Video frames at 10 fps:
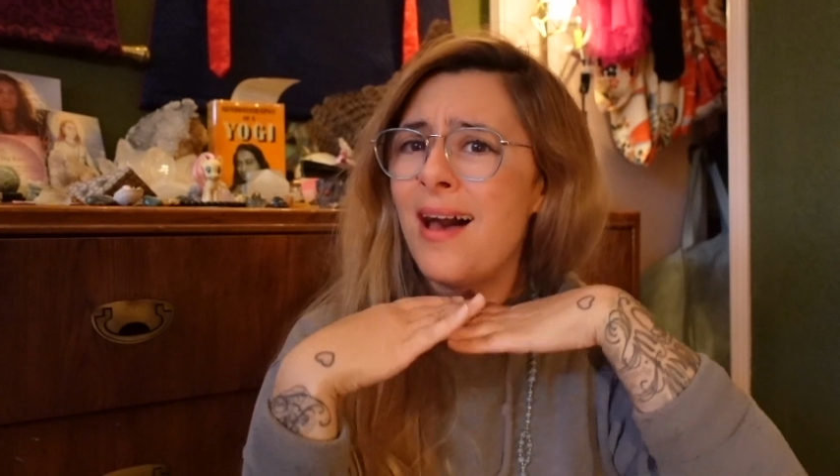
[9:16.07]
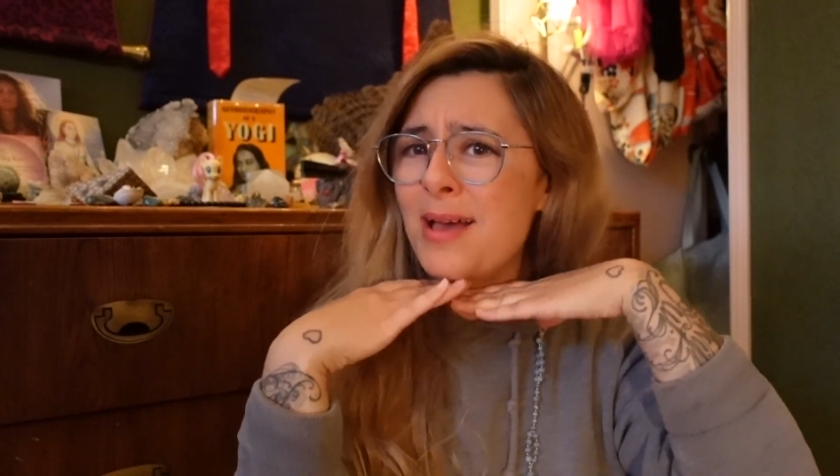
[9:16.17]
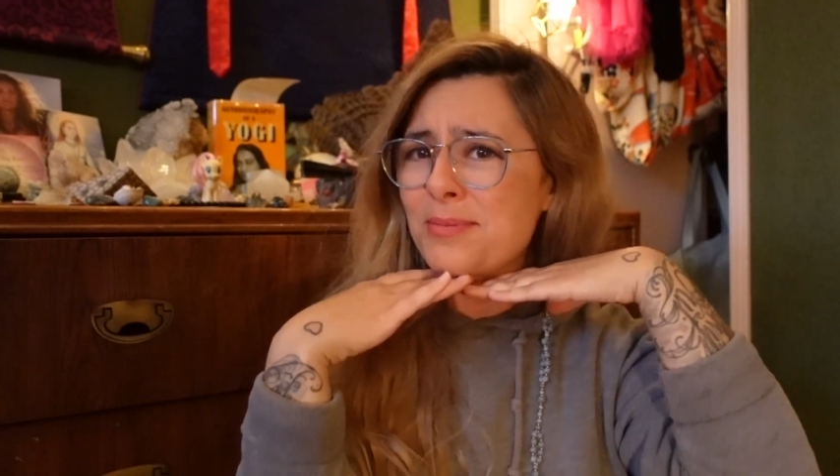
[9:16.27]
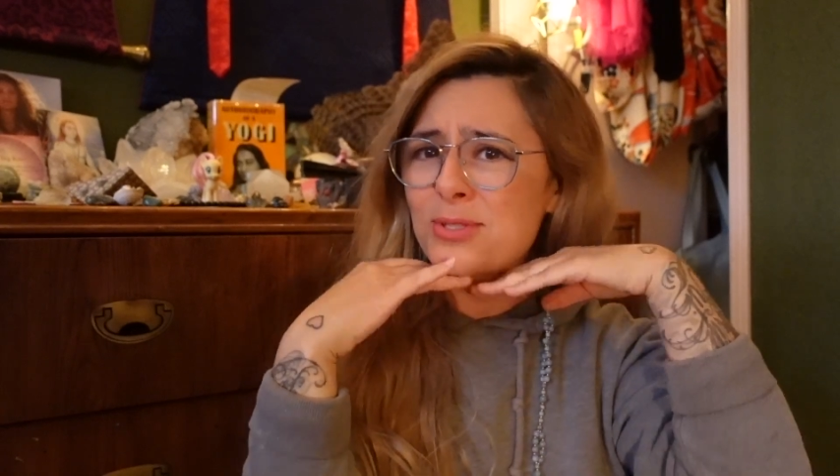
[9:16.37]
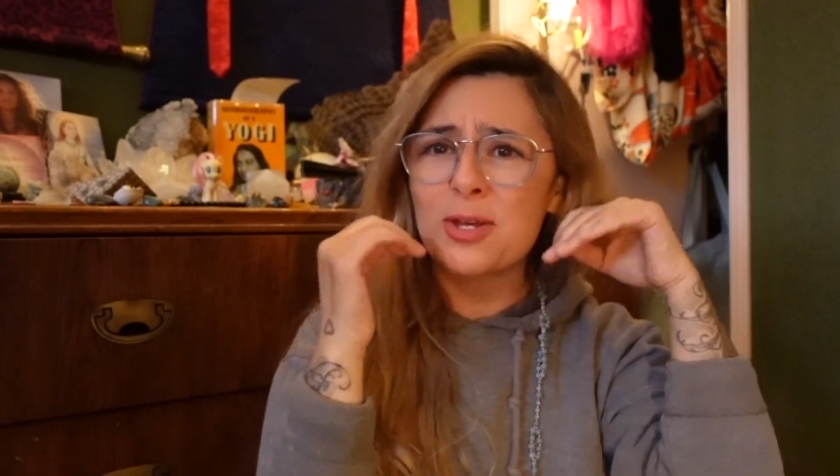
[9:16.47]

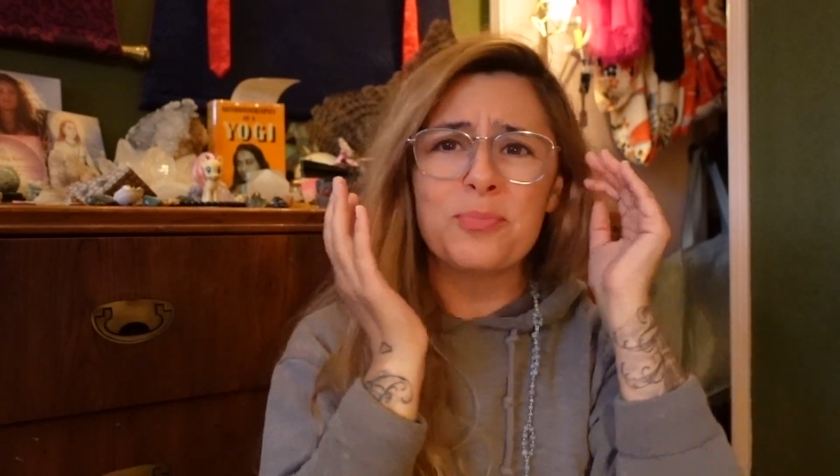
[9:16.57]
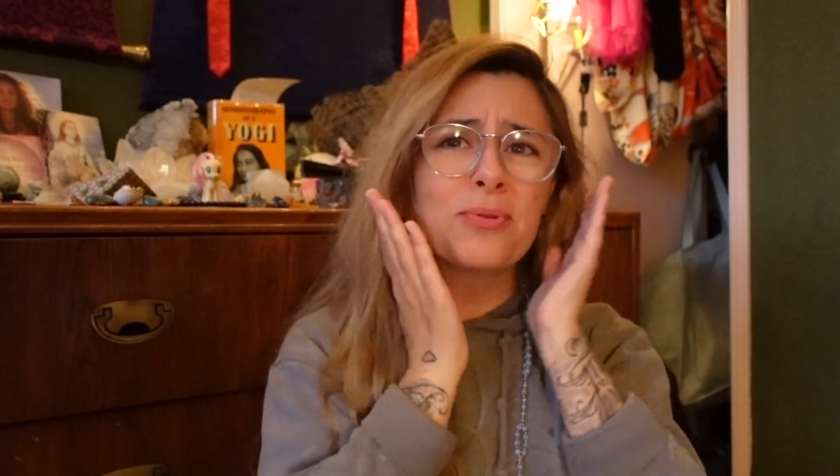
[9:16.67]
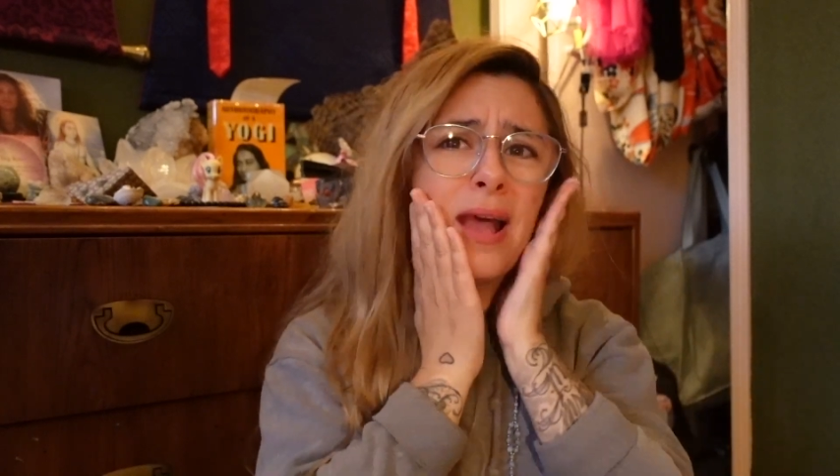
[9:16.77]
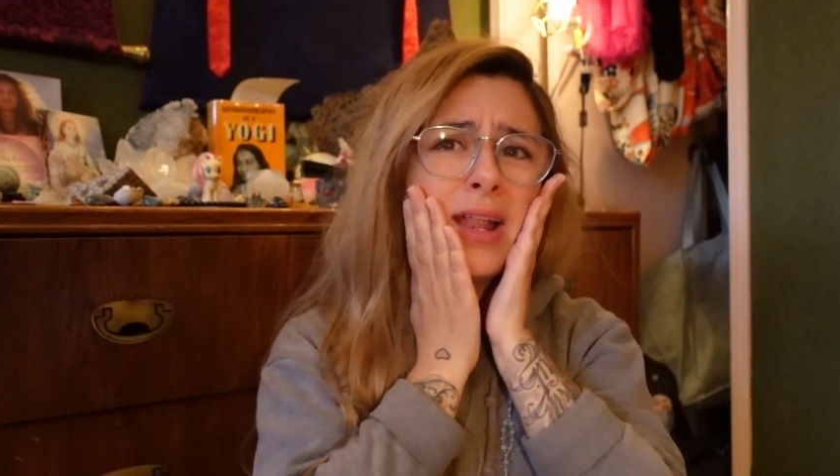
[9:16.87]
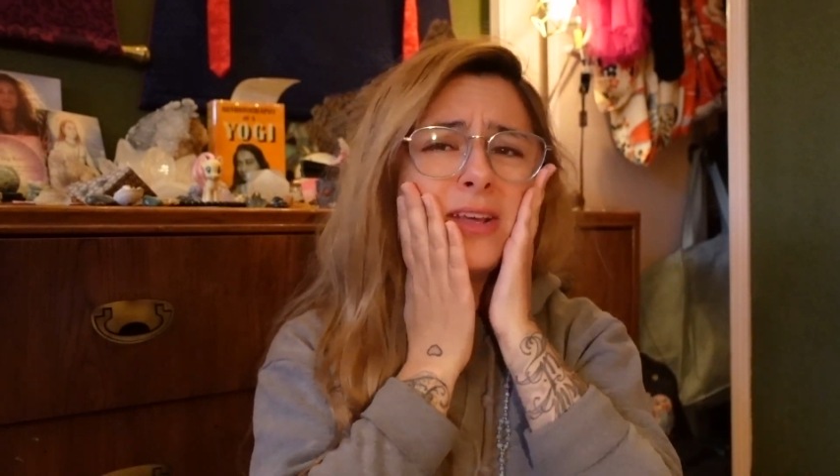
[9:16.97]
I'm so
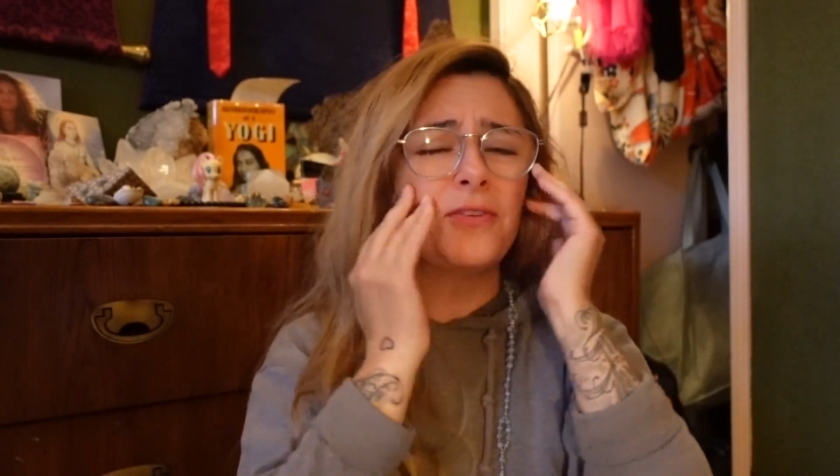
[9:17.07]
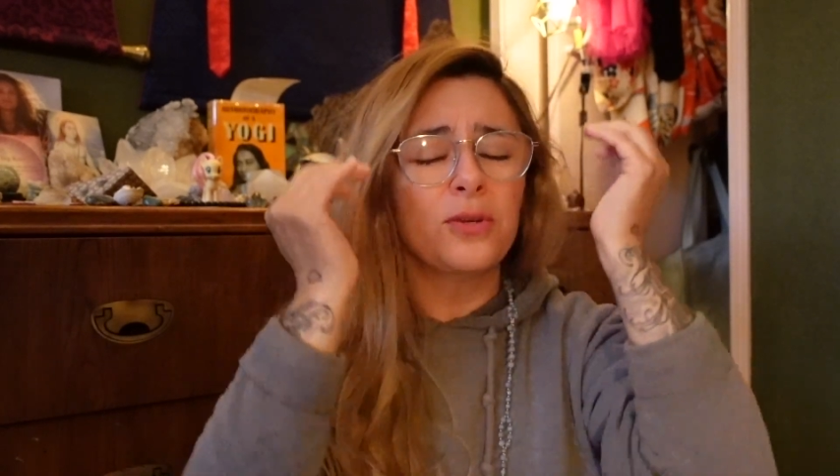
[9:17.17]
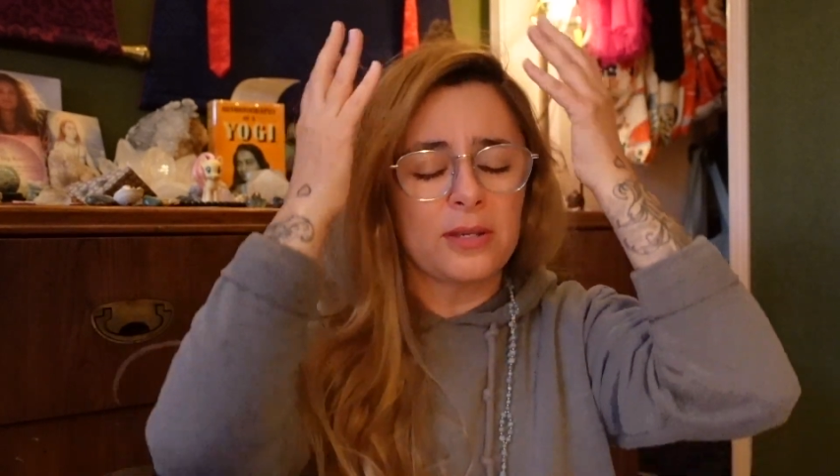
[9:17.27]
proud of you.